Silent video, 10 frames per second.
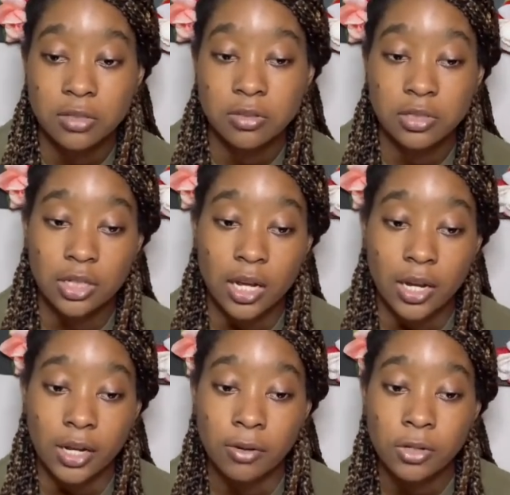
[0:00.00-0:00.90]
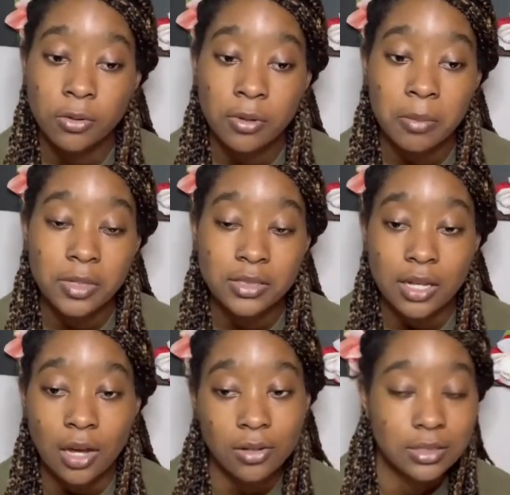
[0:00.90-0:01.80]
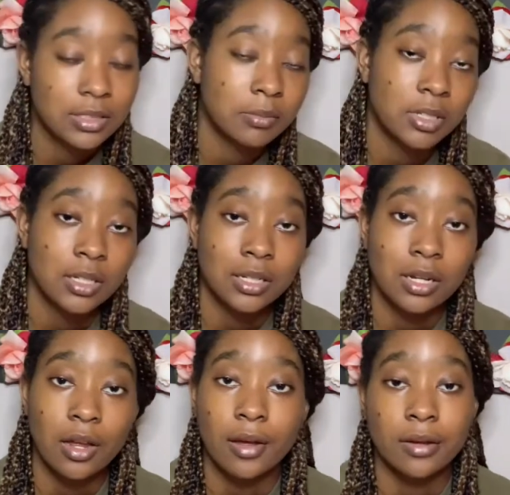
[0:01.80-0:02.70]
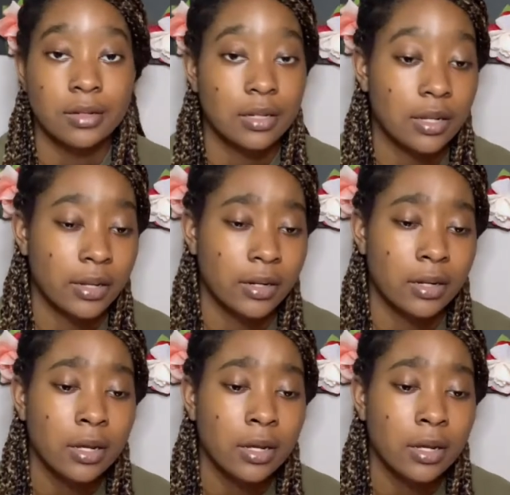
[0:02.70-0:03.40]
He was like, you ain't been talking to me and all that.